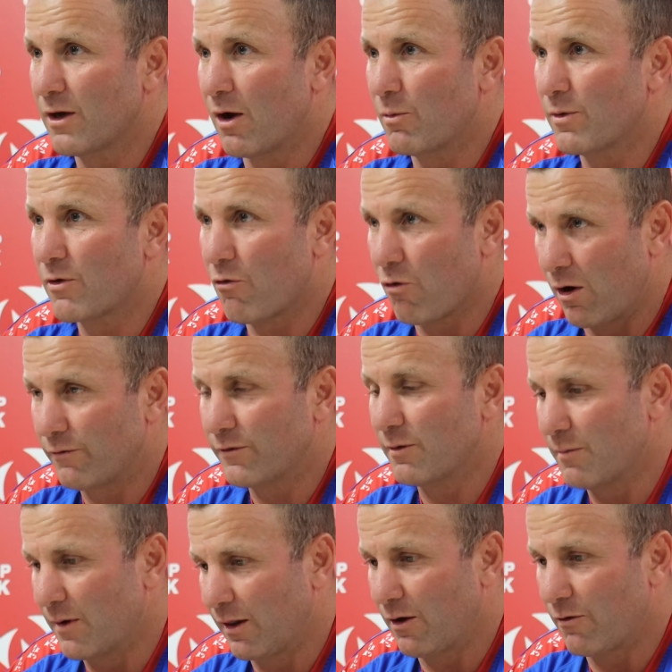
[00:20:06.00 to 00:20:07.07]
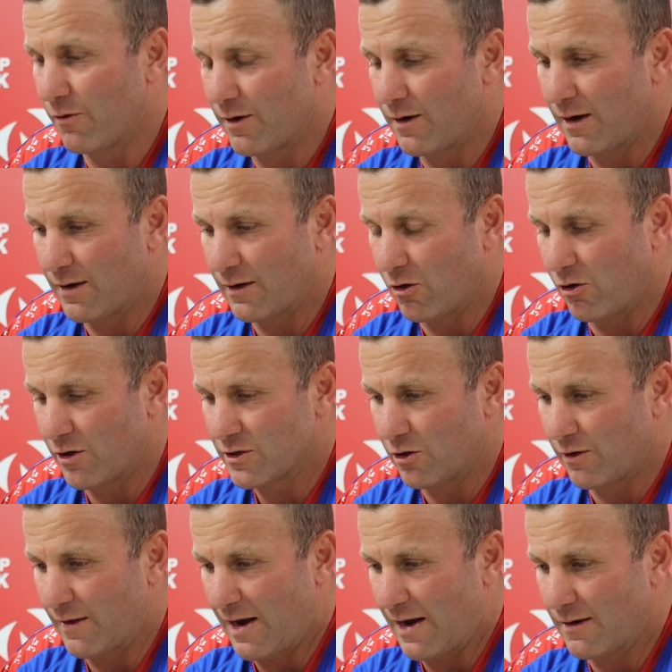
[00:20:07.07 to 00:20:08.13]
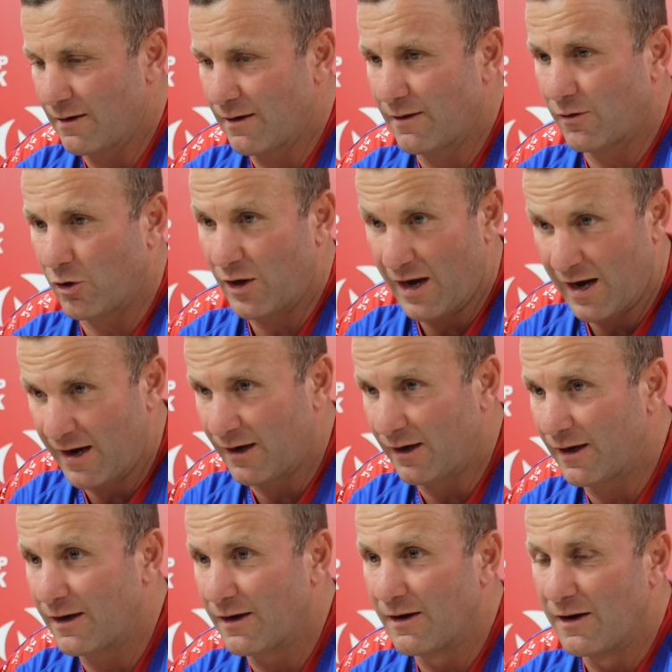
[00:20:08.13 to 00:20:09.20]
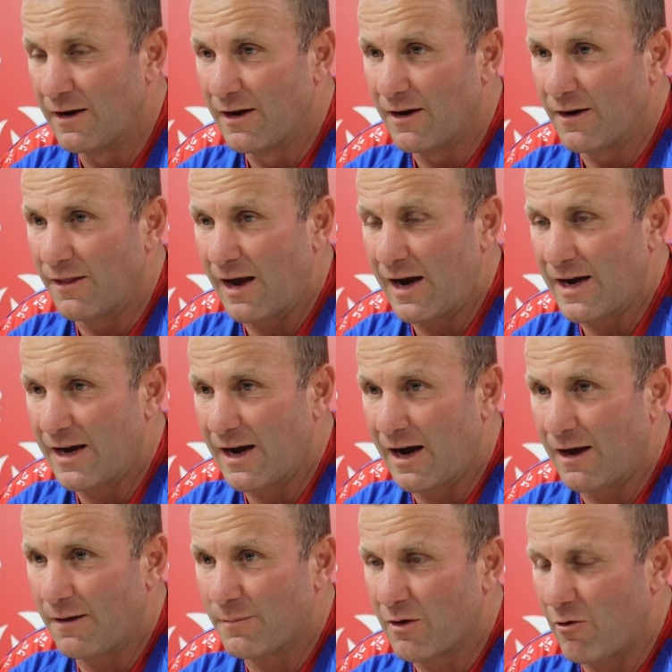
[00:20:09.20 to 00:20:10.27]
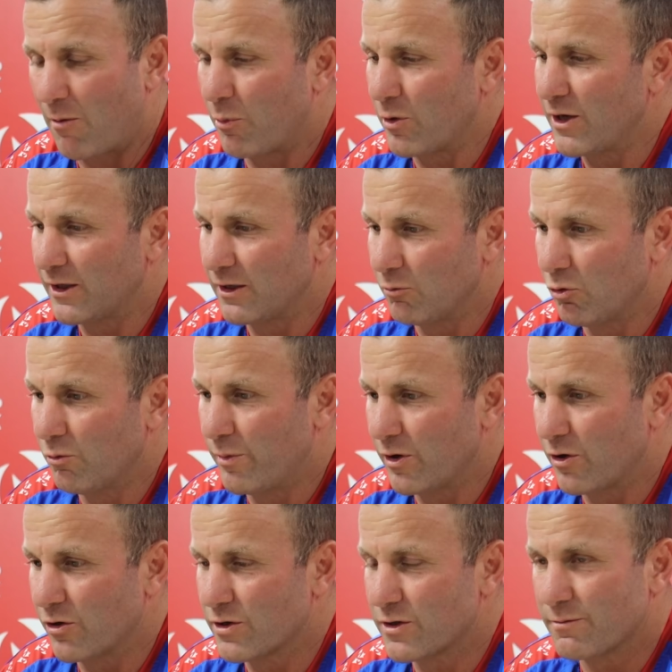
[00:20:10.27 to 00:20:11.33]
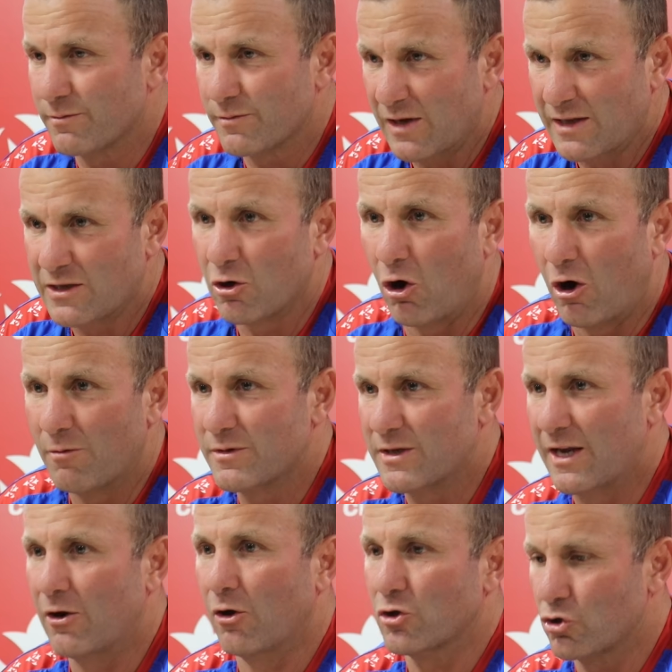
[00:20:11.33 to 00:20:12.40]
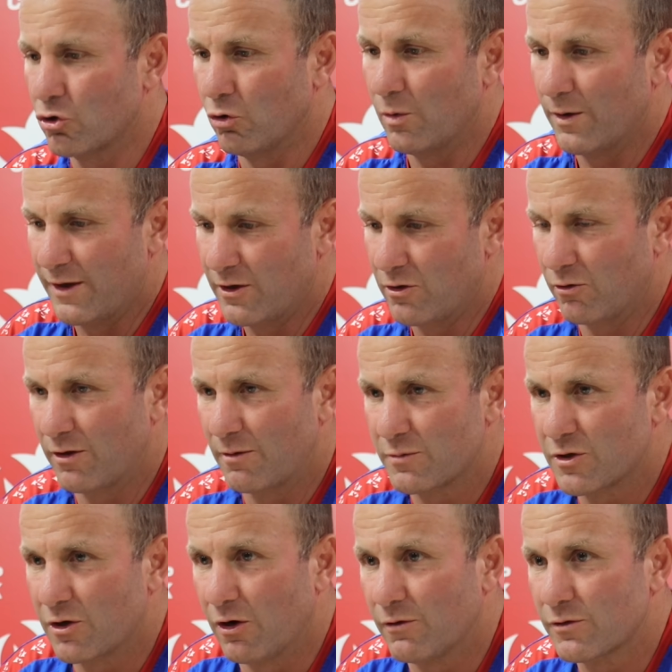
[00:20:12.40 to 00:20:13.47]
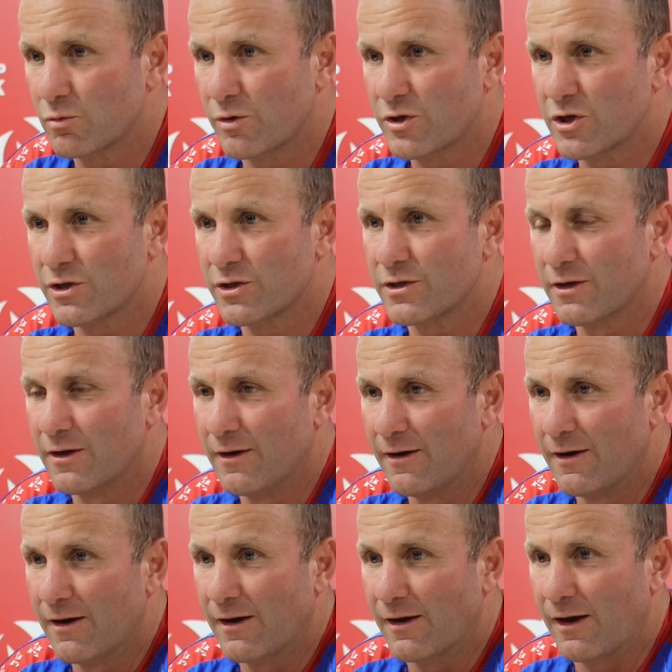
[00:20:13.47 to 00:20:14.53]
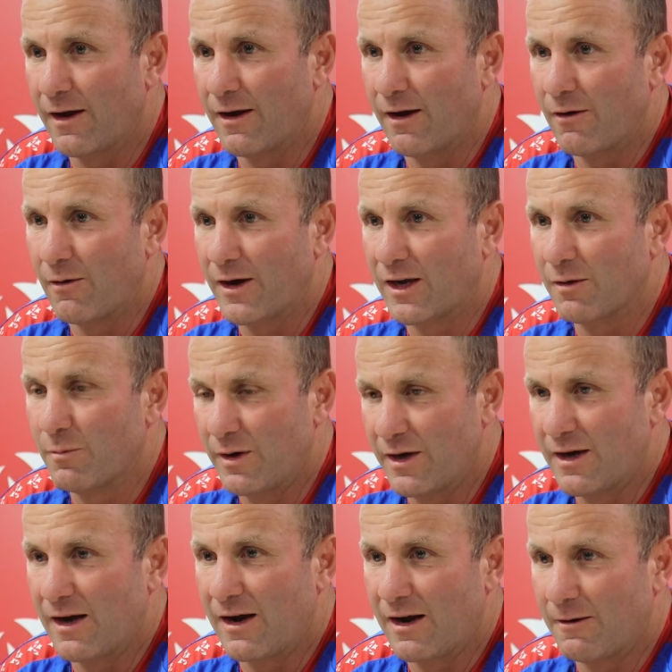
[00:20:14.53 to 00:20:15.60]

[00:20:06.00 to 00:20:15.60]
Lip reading: with Croft and Miller and guys like that, and then they've got Hanley. They're unpredictable because at times they're not sure what they're doing themselves, which is, it can be